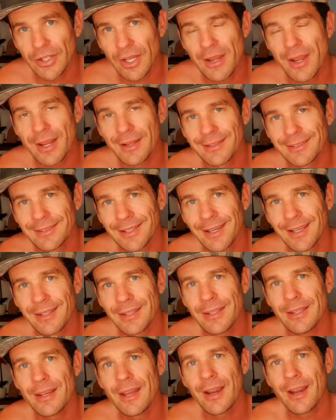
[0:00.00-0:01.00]
and next day
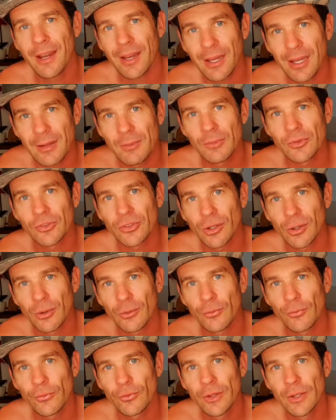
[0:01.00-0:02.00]
he hanged
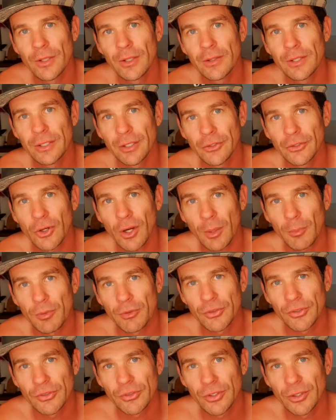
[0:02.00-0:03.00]
himself in a Thai
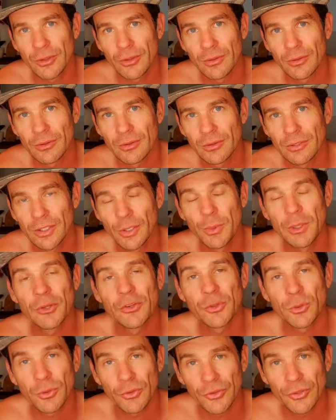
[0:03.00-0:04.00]
prison cell, committed
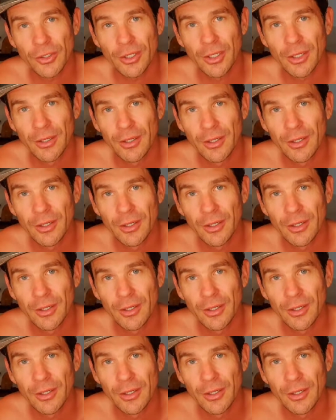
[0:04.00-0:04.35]
suicide.